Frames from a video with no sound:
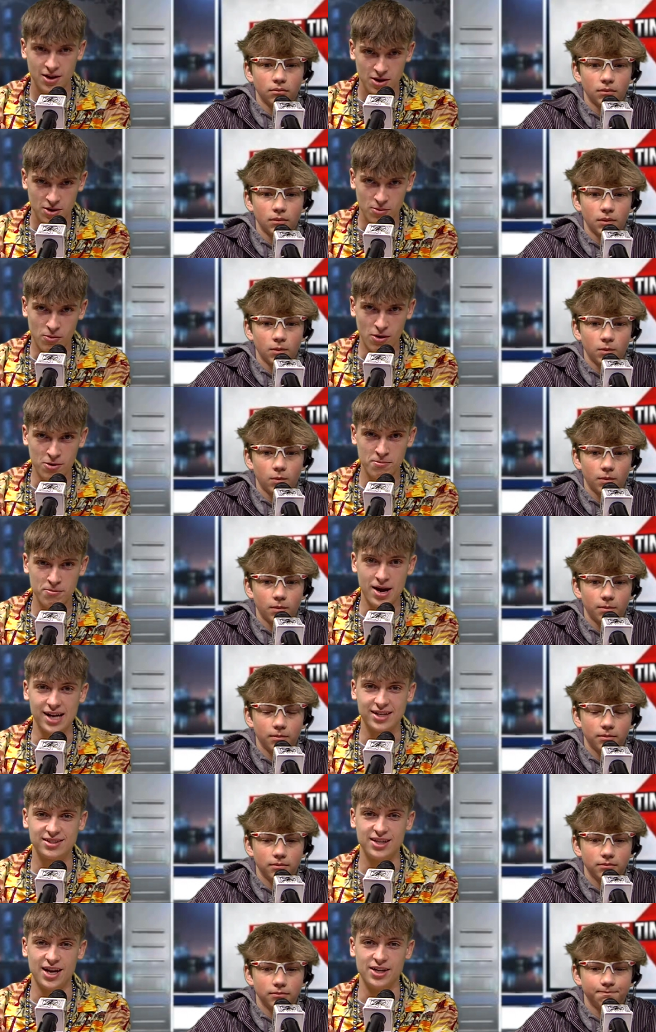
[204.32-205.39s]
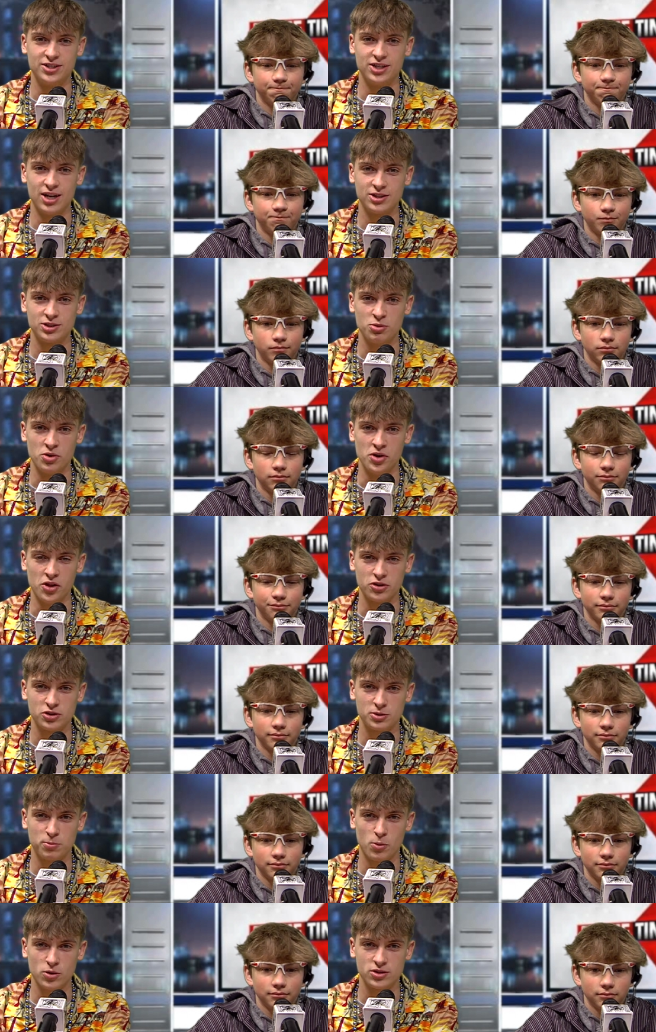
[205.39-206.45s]
Speaker 1: Welcome back, CHS, to another
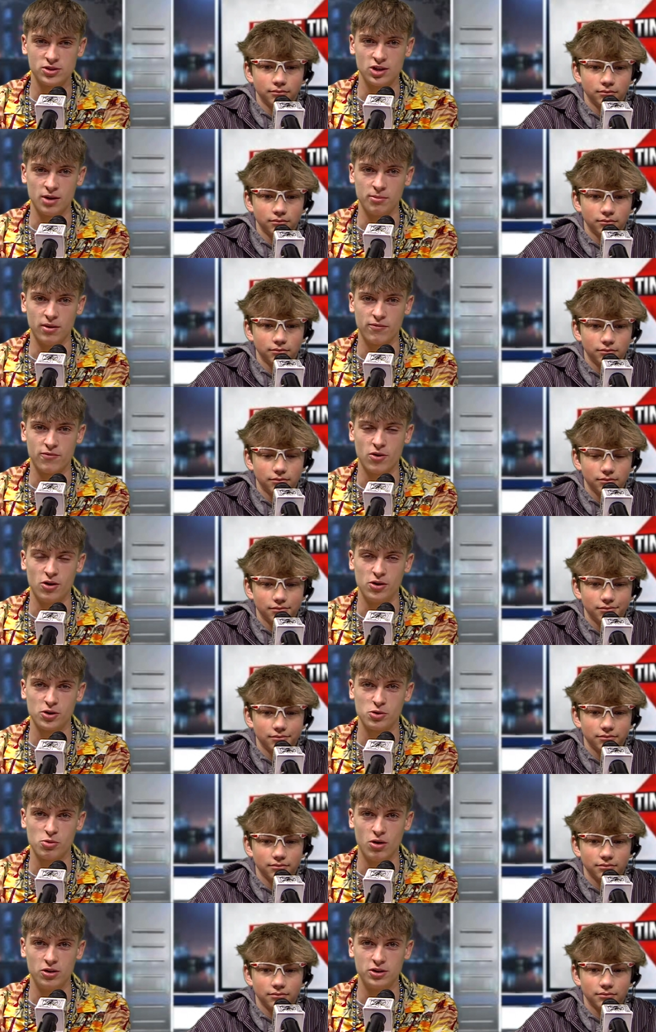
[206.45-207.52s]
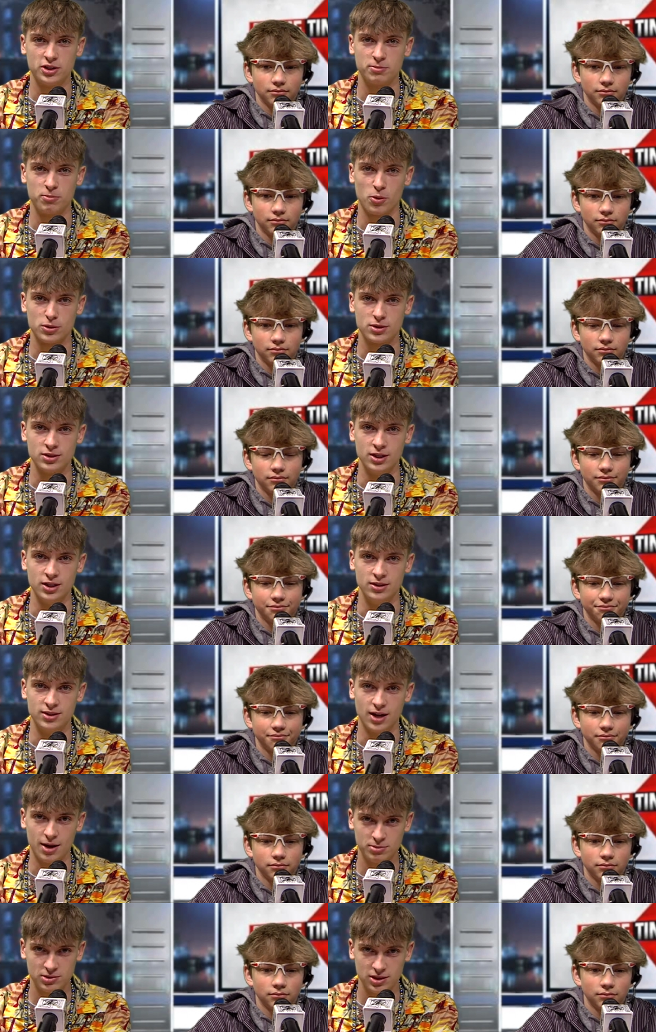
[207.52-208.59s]
sports segment for all your quality sports needs.
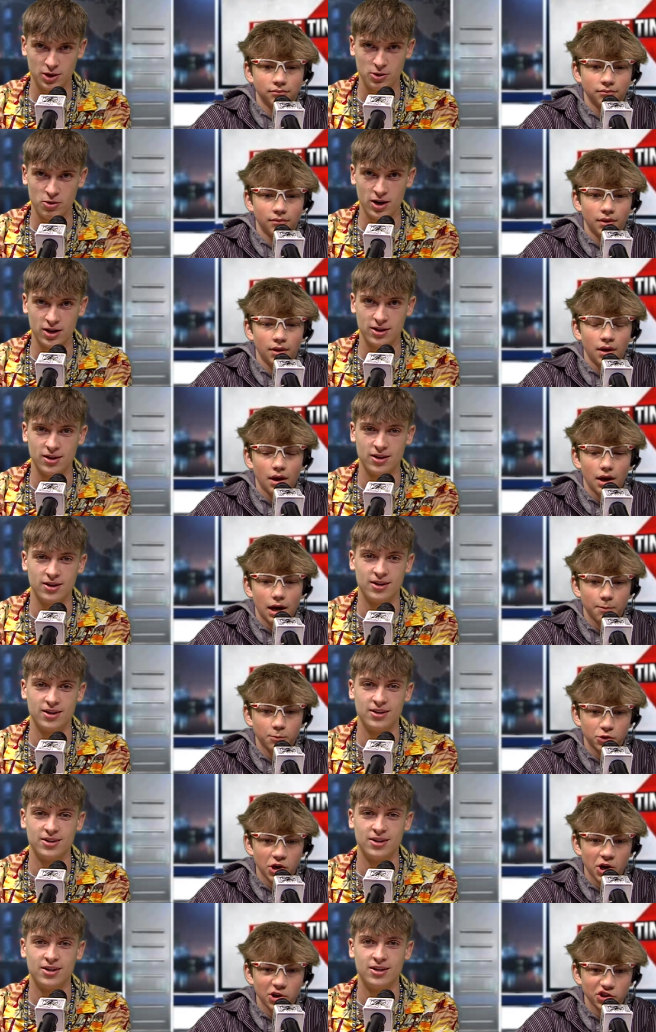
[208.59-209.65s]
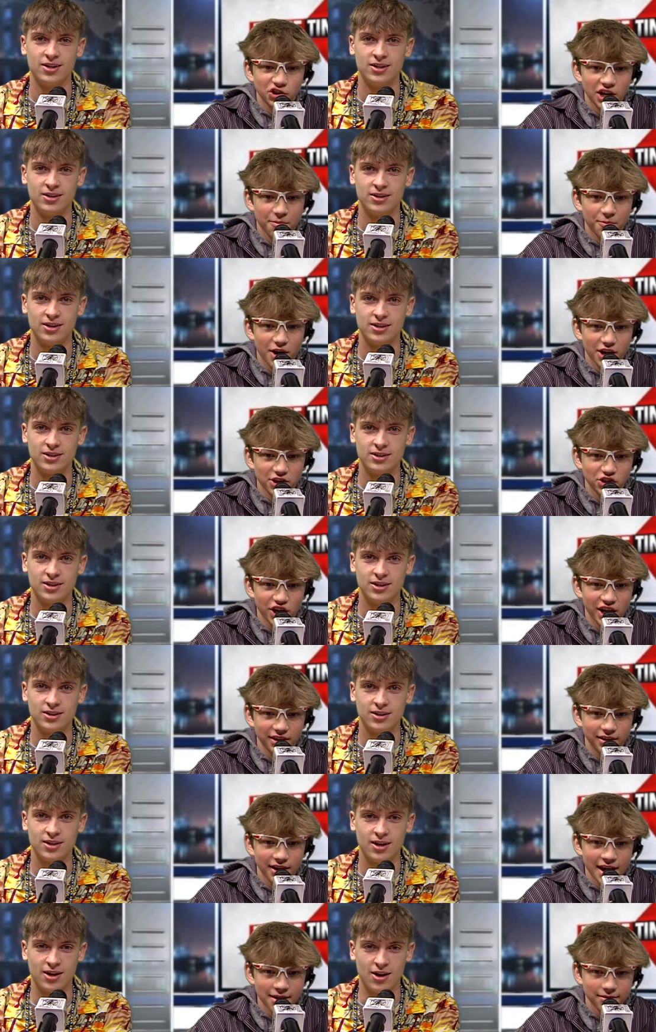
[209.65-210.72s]
I'm Slick Rick. I'm Charles Shamrock. Shake
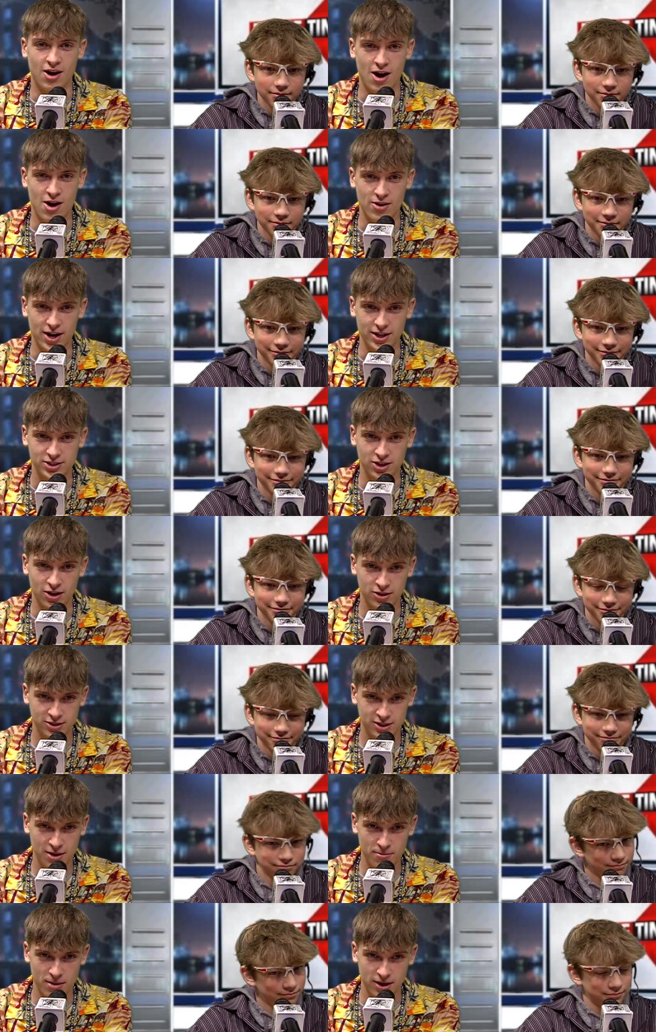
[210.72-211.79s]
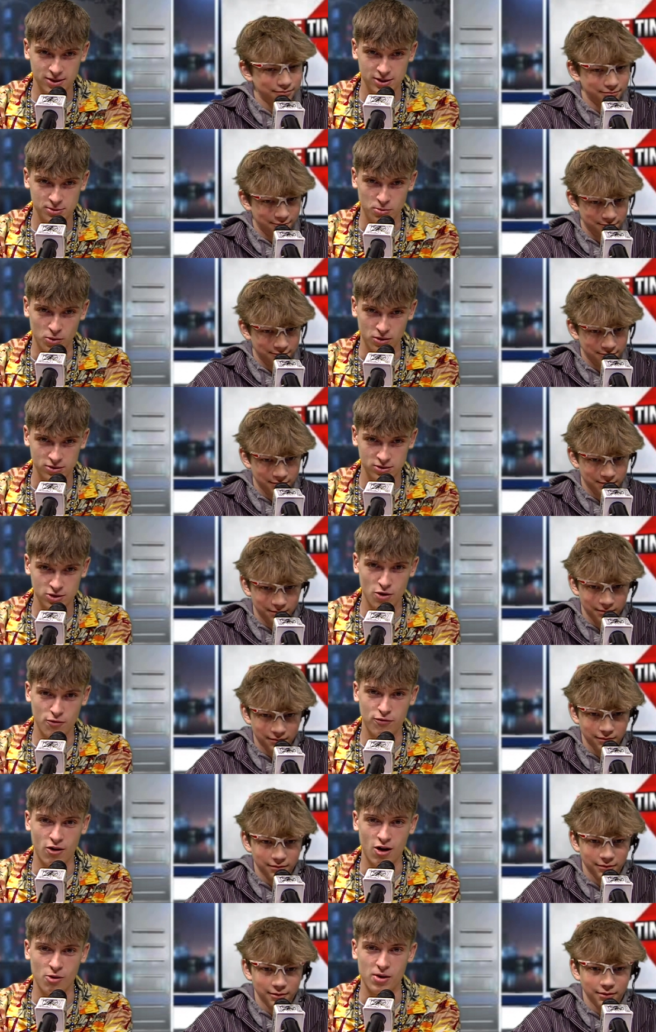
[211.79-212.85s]
that. All right, Chuck, let's get back to sports. So
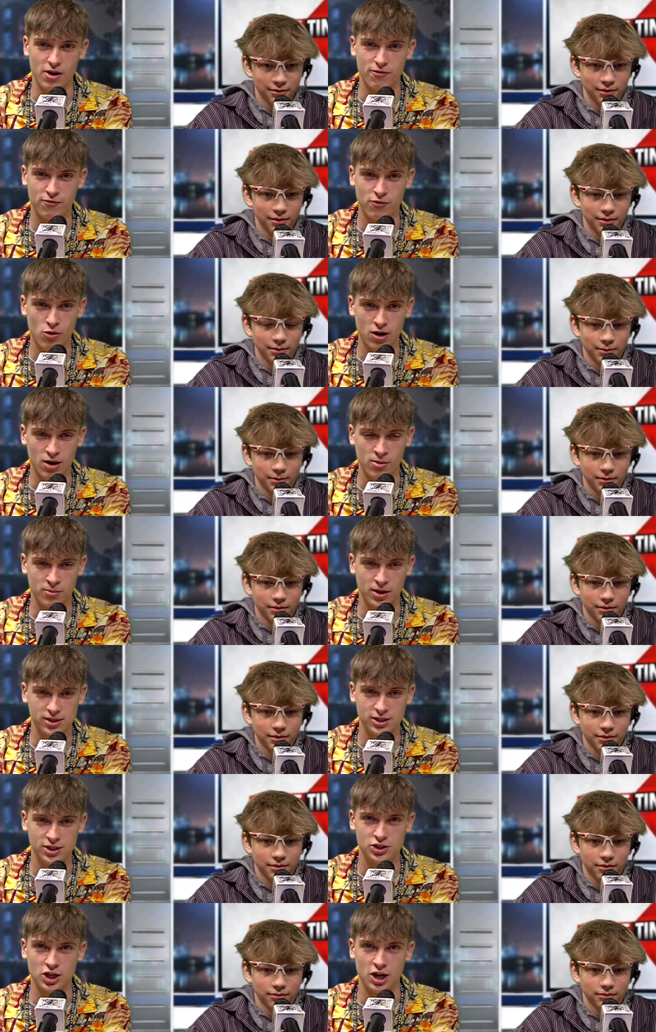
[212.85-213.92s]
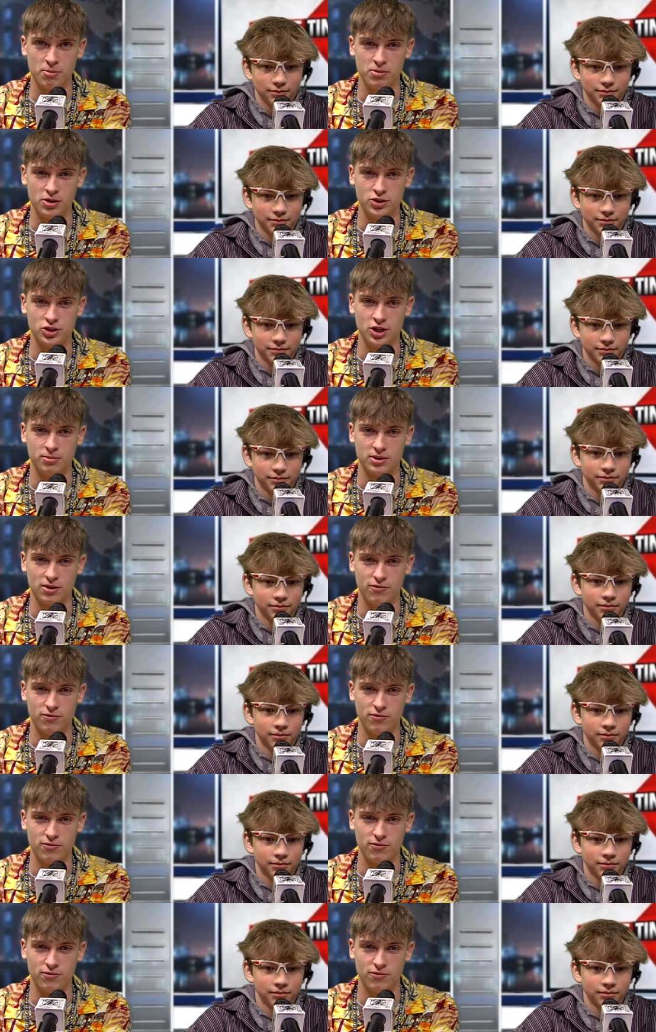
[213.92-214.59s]
far, we have four MMAC championships in